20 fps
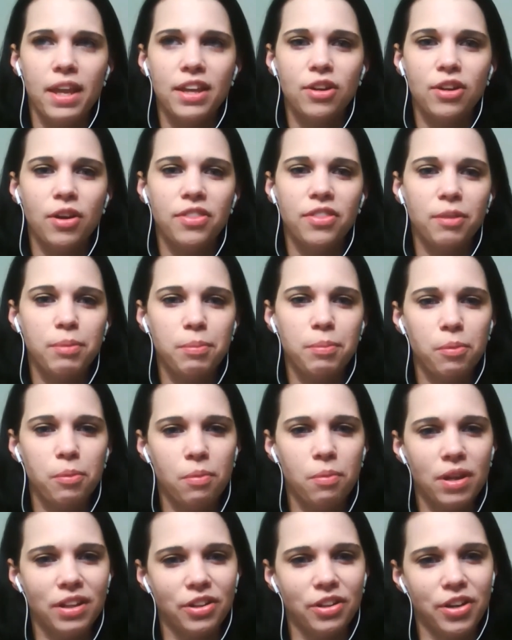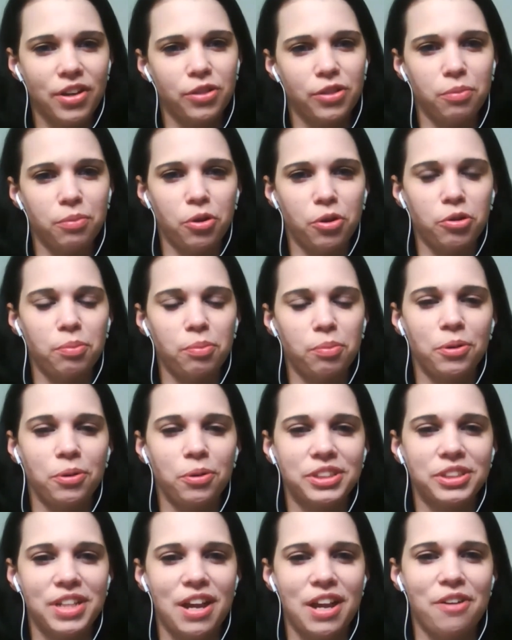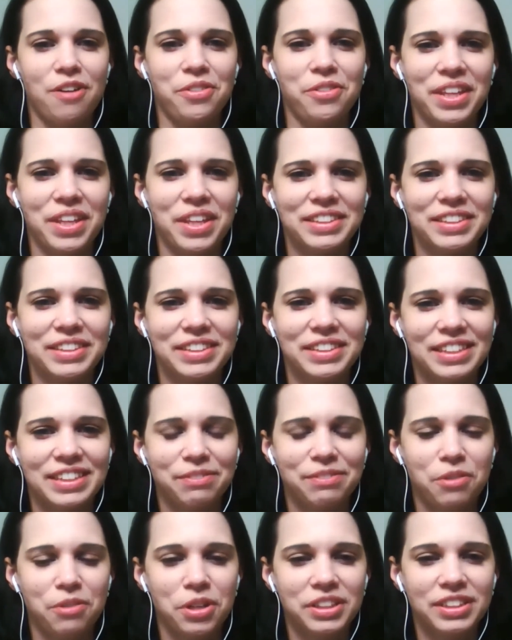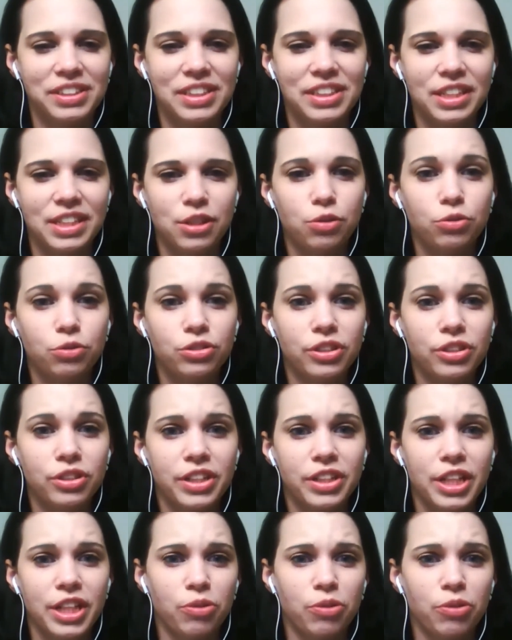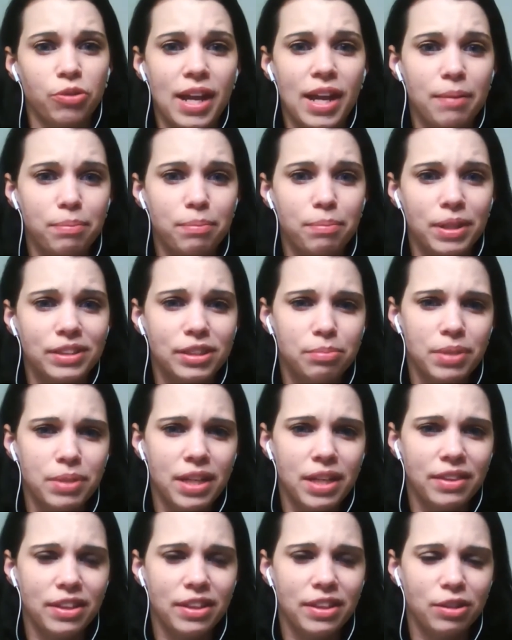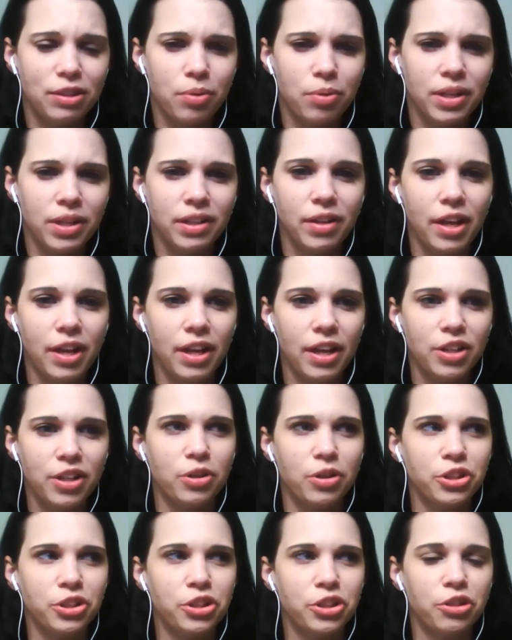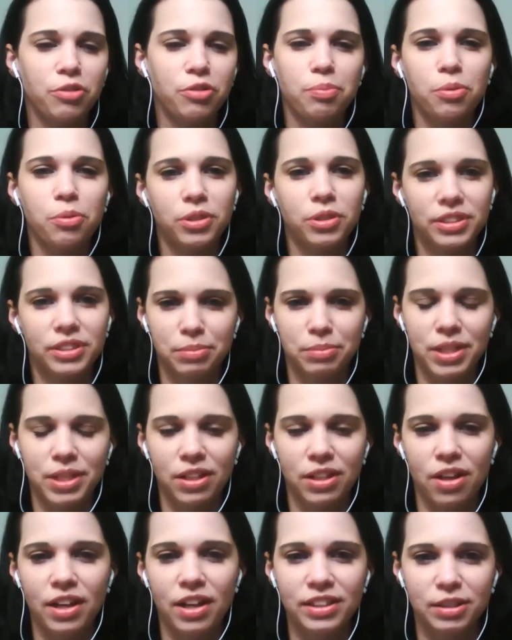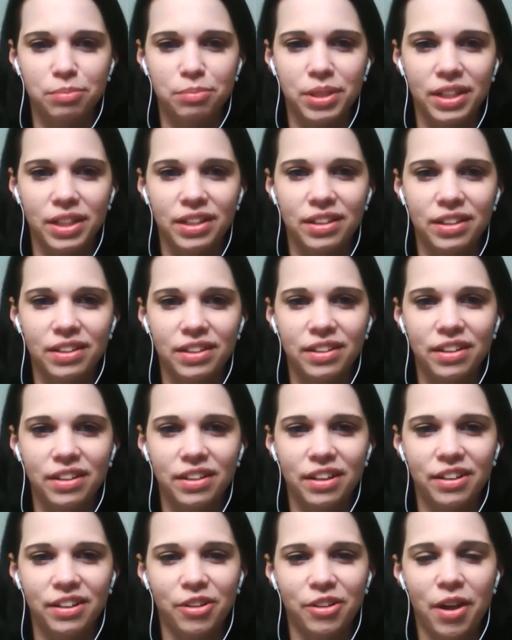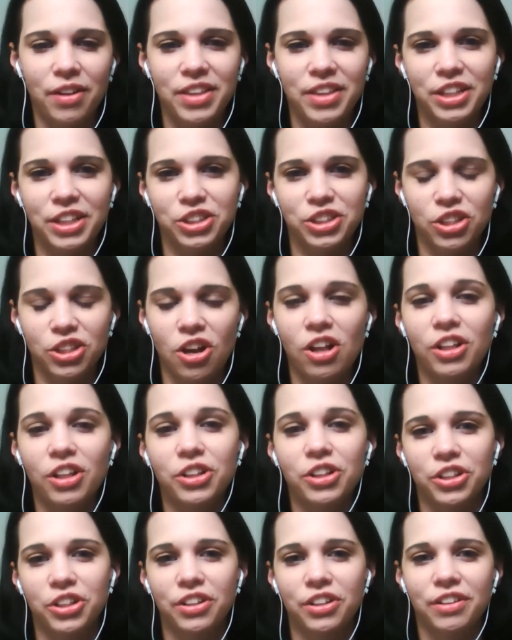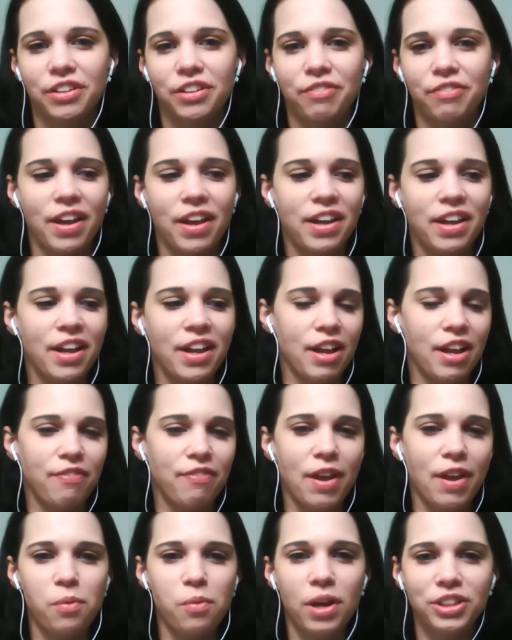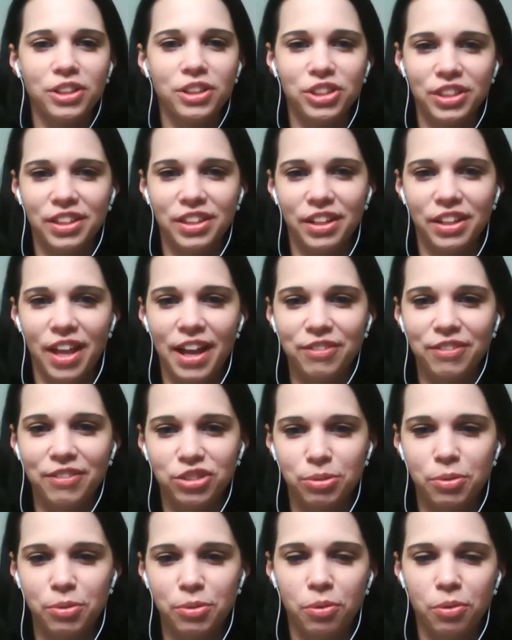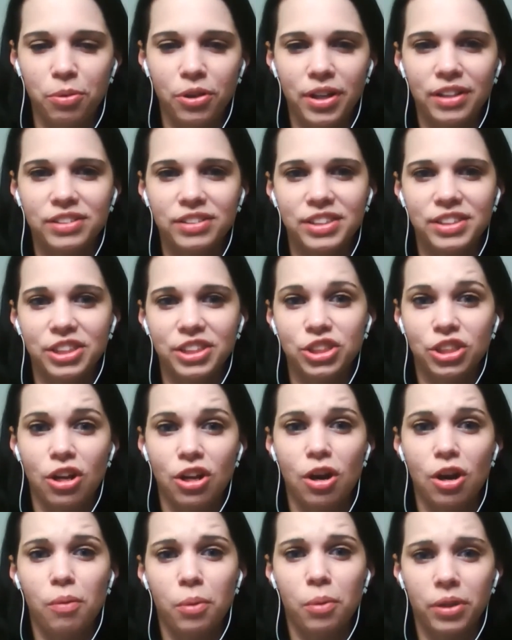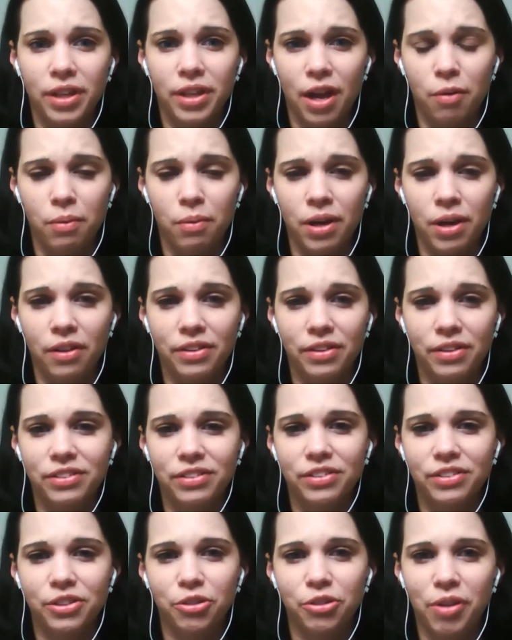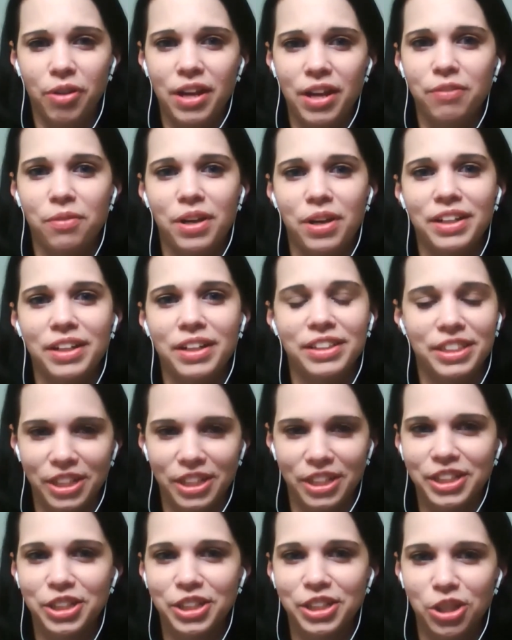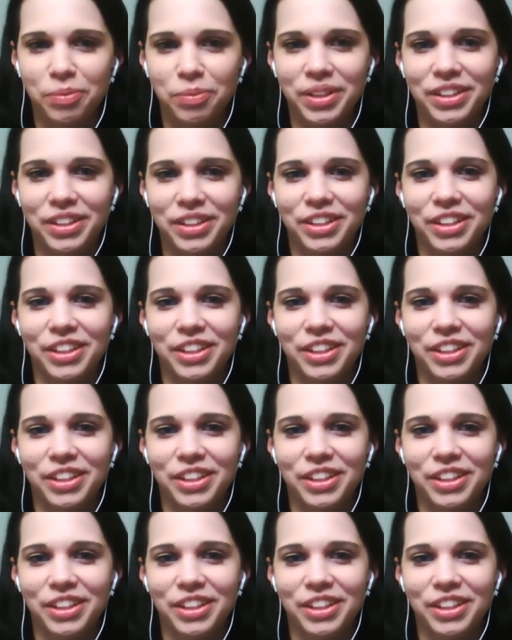I think people want to look at the work reports now and things and want to see who's looking great, but to me at this point, a good report doesn't mean a lot to me. They should all look good. If I'm watching the live stream and the workouts, they should all work out well. This is a grade 1 Kentucky Derby.